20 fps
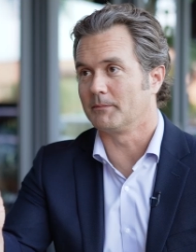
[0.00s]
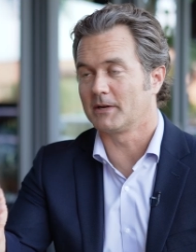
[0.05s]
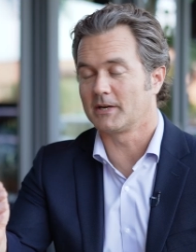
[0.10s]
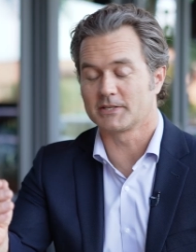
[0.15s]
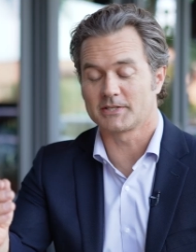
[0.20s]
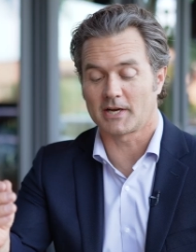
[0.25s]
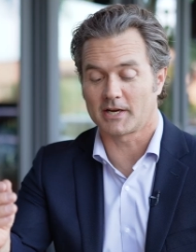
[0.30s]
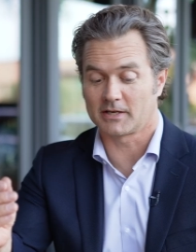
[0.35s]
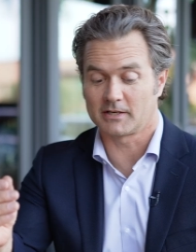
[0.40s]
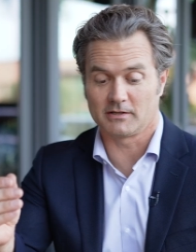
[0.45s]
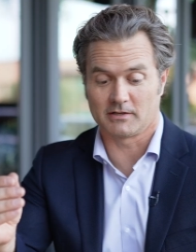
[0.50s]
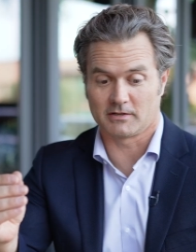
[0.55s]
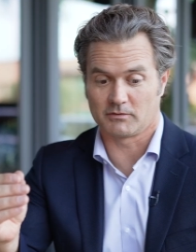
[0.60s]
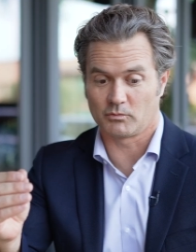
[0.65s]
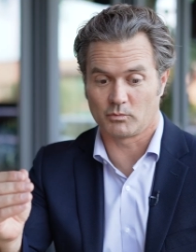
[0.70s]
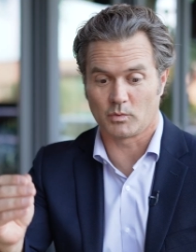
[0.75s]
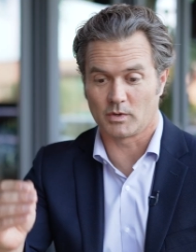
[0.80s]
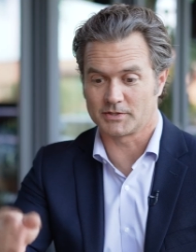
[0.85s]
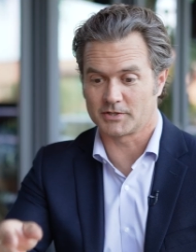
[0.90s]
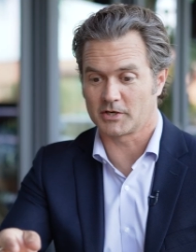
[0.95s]
because I
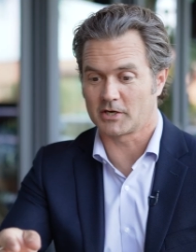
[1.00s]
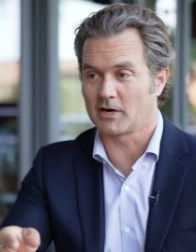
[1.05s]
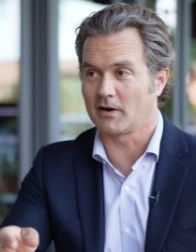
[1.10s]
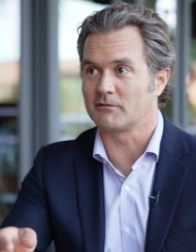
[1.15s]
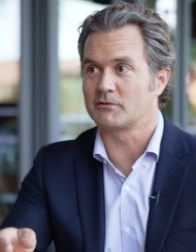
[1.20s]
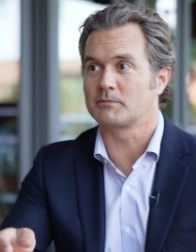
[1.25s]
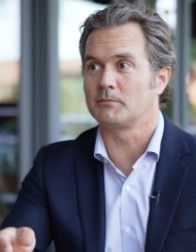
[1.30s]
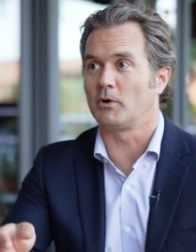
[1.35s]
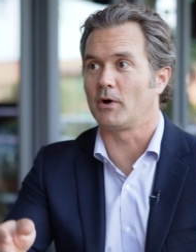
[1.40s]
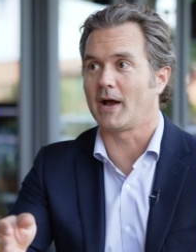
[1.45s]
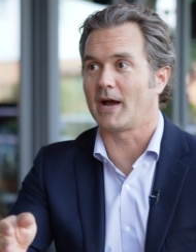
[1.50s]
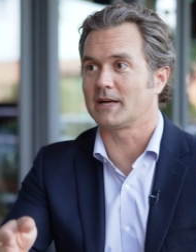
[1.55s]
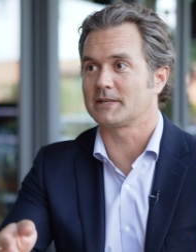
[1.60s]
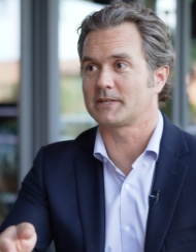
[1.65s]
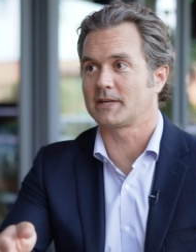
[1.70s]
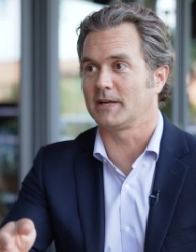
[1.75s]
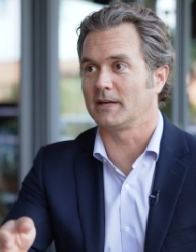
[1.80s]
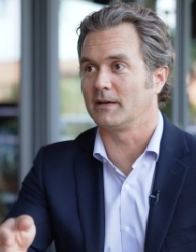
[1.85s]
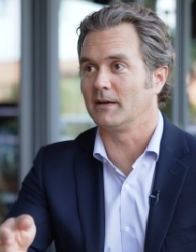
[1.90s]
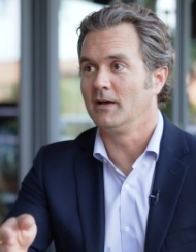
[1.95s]
wasn't comfortable
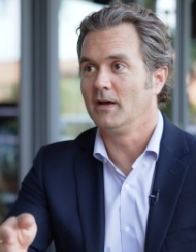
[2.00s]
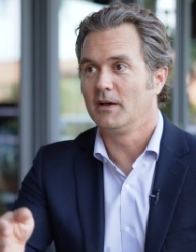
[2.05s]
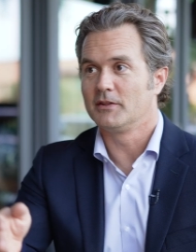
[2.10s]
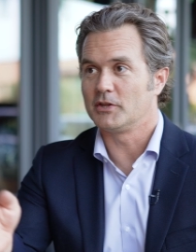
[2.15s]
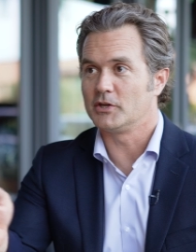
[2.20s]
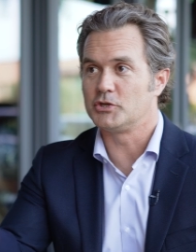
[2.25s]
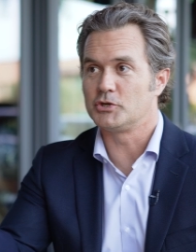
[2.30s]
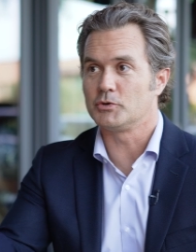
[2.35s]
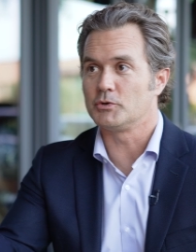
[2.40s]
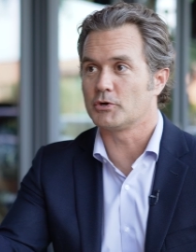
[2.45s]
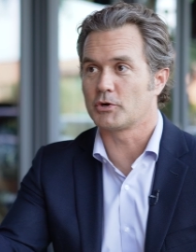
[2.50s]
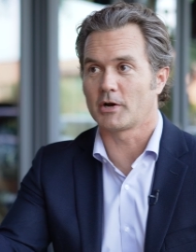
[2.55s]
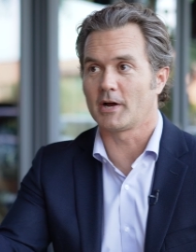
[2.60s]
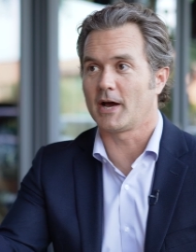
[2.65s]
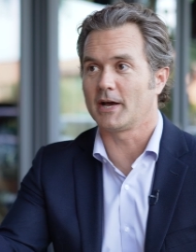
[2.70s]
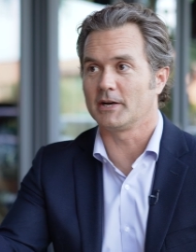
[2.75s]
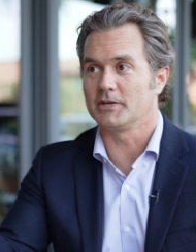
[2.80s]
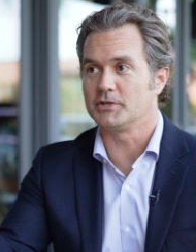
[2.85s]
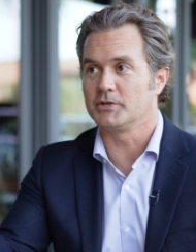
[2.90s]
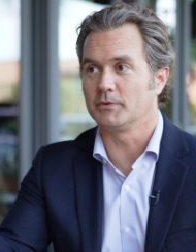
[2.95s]
asking the junior
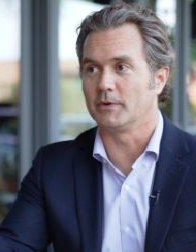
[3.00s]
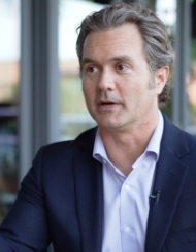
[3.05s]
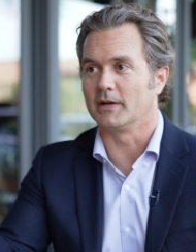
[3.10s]
guy to do